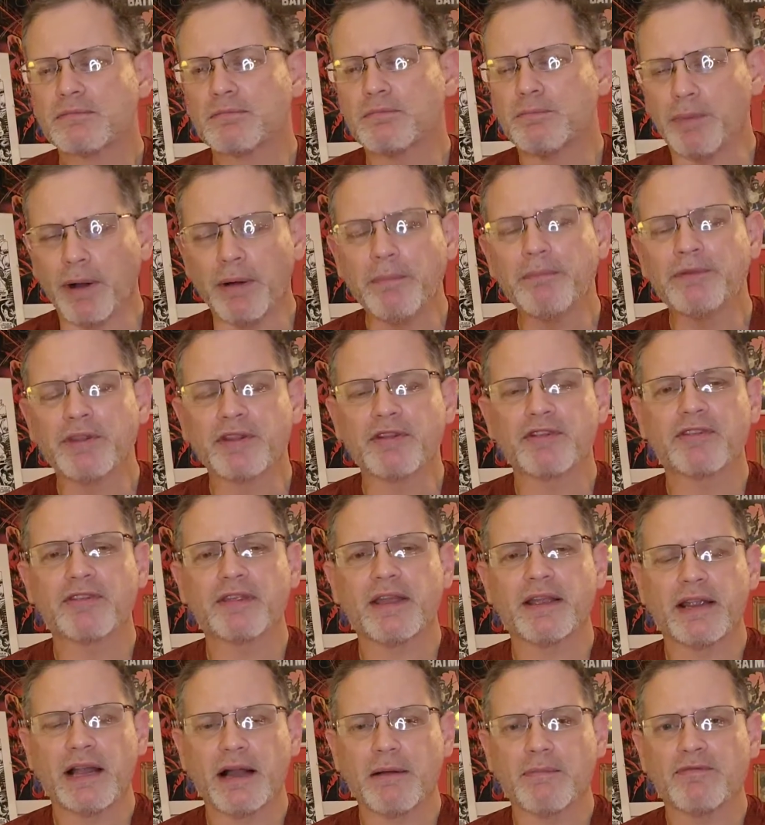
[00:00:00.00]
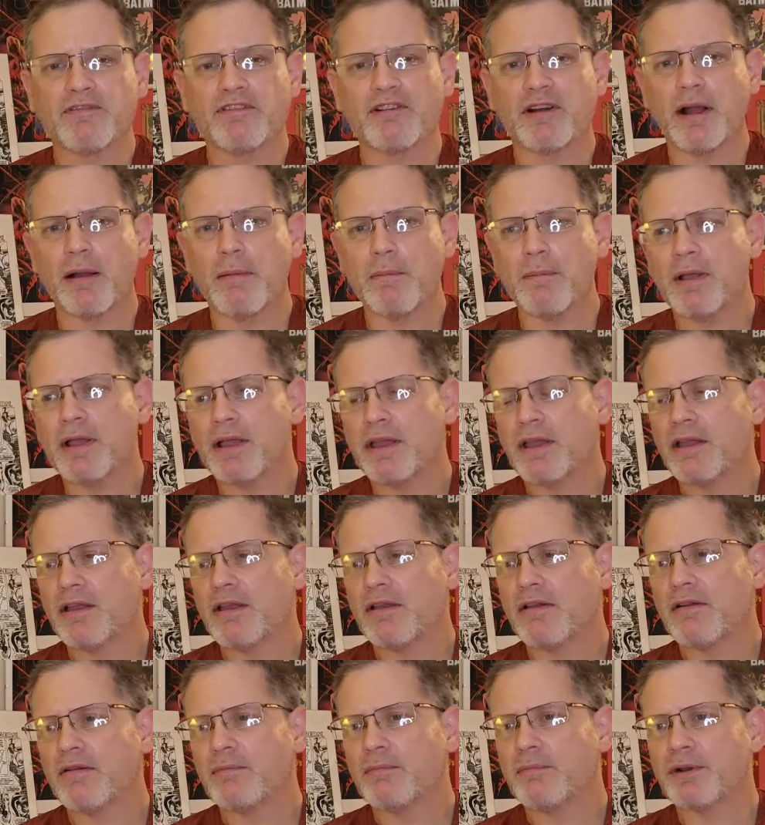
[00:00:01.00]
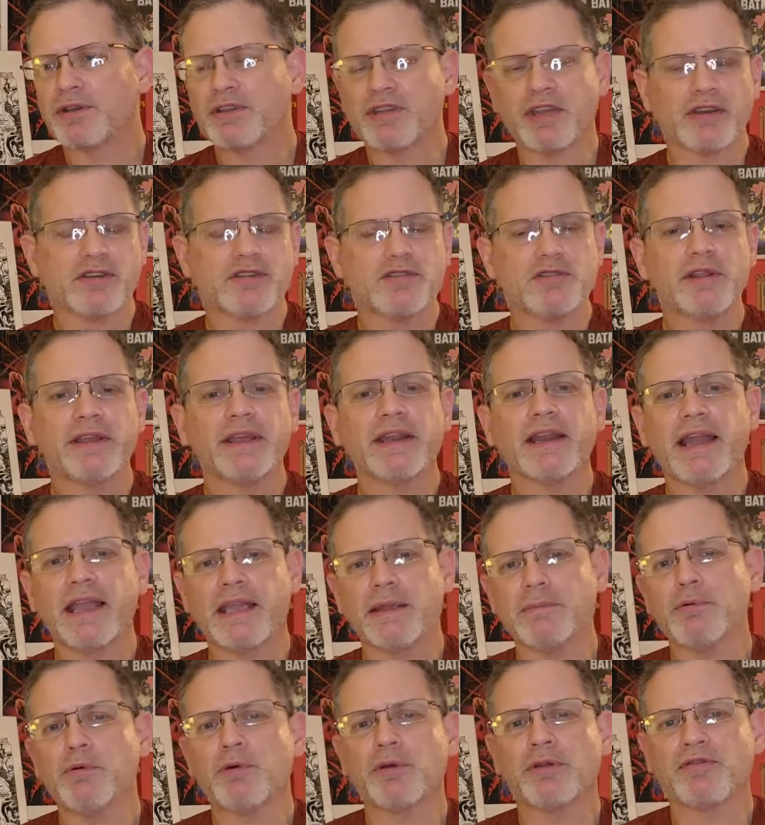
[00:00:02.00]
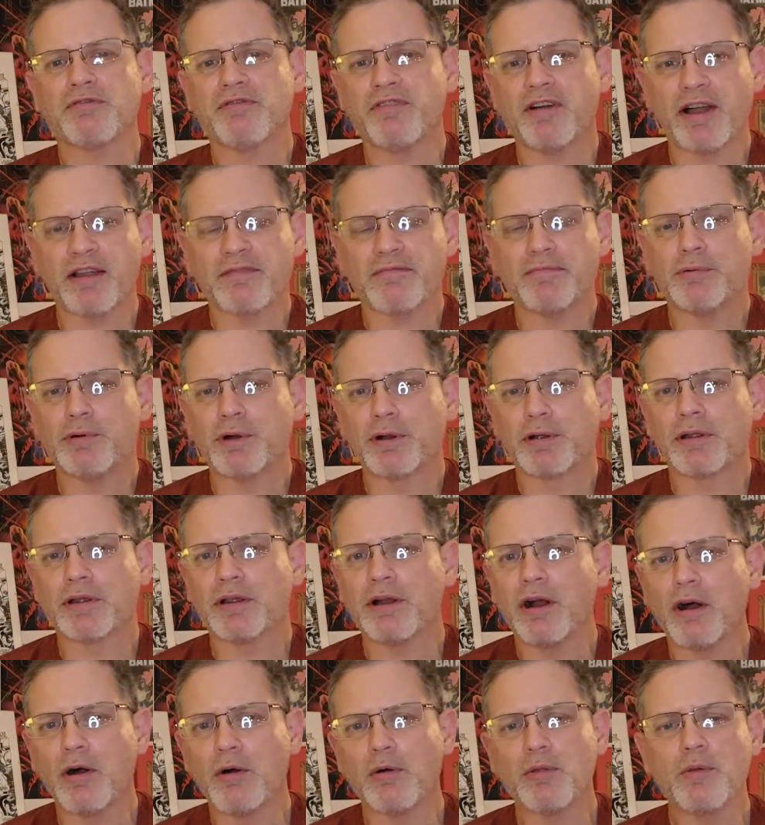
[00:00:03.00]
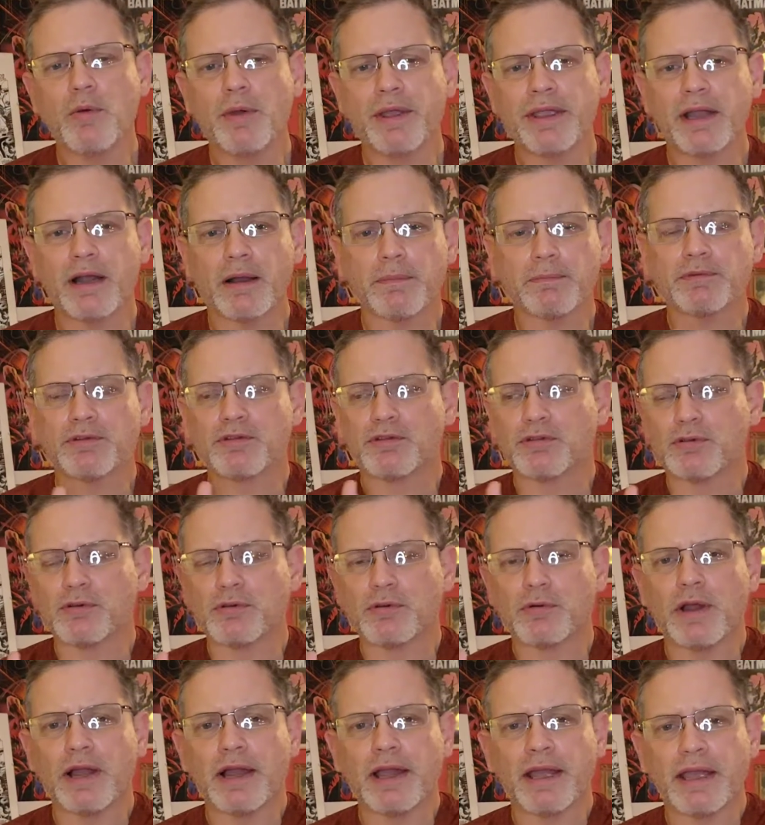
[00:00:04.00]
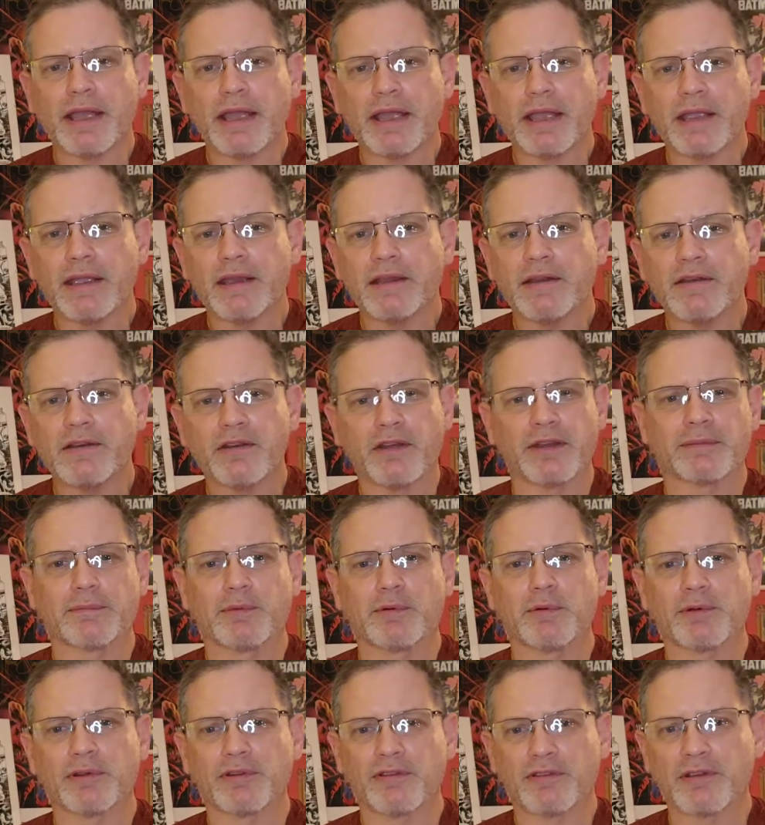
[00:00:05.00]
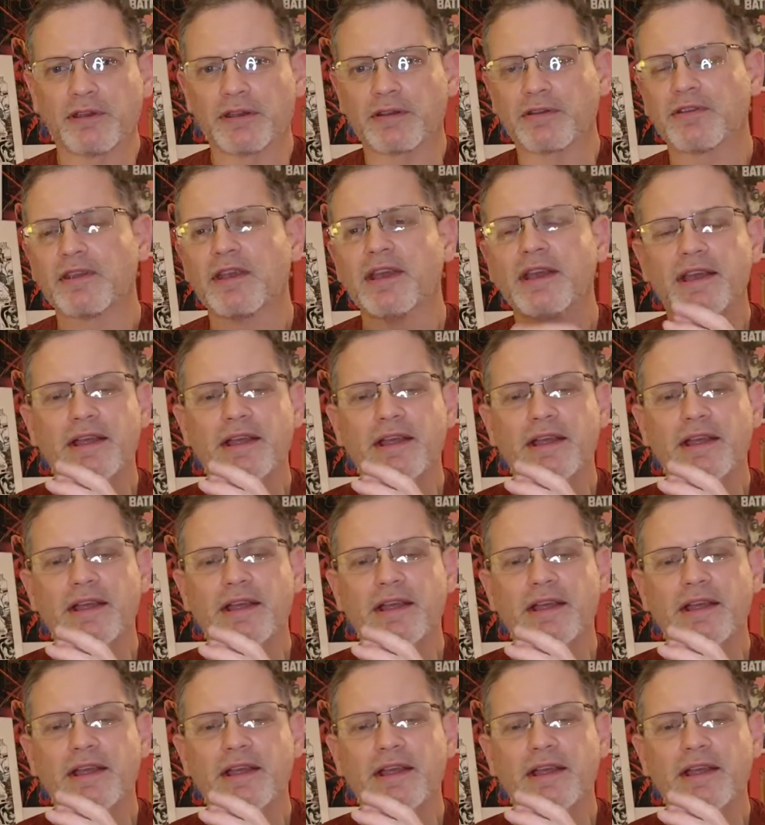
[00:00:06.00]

bumped this thing up from potentially an 8.5 book all the way up to a 9.6.